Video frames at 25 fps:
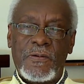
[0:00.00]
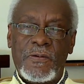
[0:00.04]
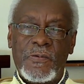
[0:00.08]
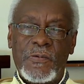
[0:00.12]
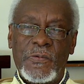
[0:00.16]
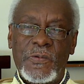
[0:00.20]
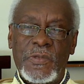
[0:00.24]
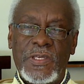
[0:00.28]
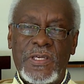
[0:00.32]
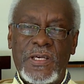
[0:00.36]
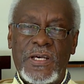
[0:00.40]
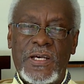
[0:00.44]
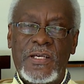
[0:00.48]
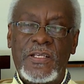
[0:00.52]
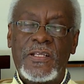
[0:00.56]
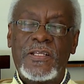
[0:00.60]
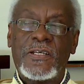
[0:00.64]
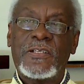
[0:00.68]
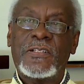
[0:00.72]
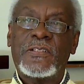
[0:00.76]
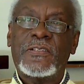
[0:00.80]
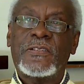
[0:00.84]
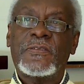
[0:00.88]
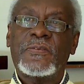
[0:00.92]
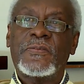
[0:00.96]
we had
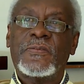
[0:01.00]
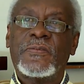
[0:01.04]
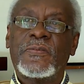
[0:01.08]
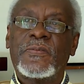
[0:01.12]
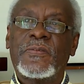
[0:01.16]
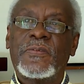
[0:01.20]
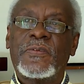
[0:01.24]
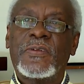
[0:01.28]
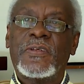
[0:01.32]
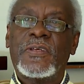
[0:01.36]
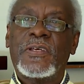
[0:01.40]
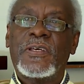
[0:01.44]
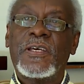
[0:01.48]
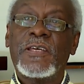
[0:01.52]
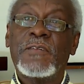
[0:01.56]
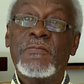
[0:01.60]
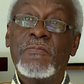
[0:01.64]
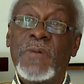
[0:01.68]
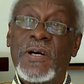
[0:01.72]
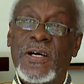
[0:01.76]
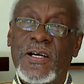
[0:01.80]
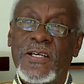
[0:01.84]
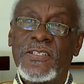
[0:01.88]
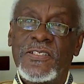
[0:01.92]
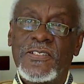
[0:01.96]
a
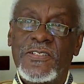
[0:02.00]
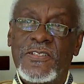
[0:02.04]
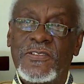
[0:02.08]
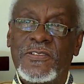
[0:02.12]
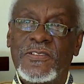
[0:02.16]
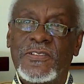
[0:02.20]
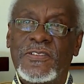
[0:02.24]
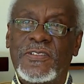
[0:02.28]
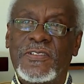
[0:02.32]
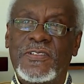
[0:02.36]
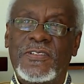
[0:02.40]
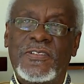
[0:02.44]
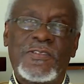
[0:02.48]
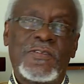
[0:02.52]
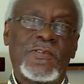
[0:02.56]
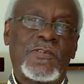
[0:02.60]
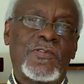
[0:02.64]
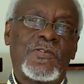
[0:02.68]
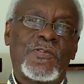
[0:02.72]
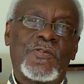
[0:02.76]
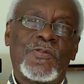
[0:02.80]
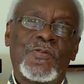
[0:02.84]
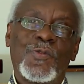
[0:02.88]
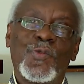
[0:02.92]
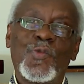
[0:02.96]
headmaster
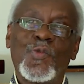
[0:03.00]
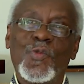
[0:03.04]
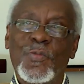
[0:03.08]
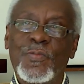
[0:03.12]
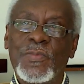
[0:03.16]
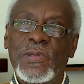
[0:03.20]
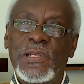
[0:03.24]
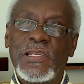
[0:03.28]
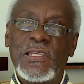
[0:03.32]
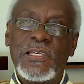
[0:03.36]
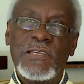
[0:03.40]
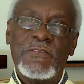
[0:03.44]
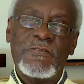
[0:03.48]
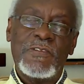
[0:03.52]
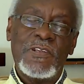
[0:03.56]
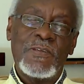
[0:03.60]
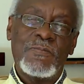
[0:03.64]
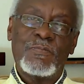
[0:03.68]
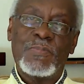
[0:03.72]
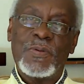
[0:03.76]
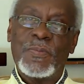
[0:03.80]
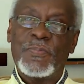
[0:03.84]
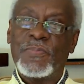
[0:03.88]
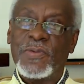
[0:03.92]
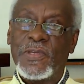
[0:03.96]
who believed in
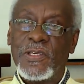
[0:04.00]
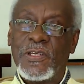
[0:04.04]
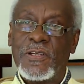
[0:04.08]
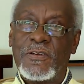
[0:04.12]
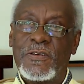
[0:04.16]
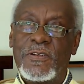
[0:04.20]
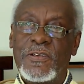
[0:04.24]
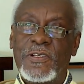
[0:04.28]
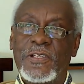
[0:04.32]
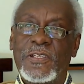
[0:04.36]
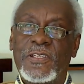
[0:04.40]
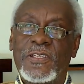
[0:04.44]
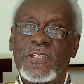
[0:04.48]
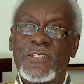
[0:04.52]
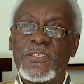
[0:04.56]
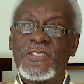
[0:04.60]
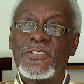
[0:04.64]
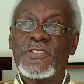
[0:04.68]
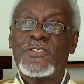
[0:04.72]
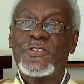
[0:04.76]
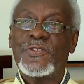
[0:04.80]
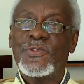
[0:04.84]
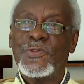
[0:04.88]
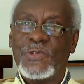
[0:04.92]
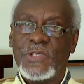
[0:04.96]
preparing his
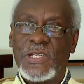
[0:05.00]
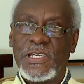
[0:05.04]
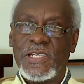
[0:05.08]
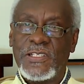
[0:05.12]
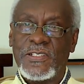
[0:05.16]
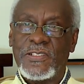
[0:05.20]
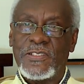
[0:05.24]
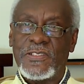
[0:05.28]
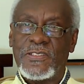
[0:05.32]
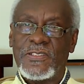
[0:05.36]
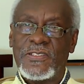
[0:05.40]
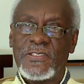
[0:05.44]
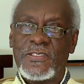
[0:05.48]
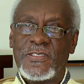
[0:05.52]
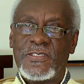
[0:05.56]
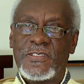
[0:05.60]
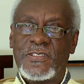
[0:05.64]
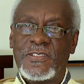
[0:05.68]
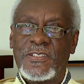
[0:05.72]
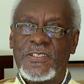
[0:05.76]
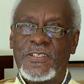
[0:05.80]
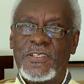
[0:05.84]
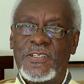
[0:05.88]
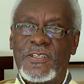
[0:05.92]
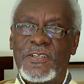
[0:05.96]
students
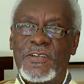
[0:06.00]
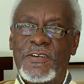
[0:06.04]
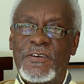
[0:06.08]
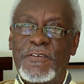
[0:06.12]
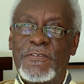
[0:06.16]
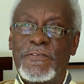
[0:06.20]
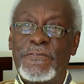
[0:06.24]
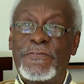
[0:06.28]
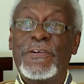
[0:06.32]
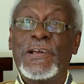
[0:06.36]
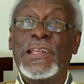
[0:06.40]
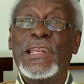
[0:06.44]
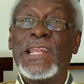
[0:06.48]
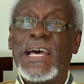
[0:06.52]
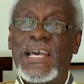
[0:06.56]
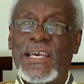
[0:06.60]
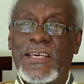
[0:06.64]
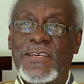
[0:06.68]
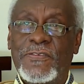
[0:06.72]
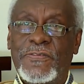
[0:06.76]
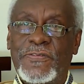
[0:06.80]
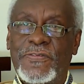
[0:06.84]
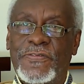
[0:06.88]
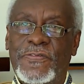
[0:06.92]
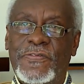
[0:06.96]
for
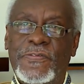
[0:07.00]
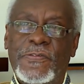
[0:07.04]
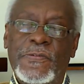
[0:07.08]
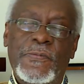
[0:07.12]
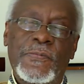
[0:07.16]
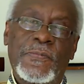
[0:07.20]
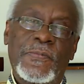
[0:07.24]
life.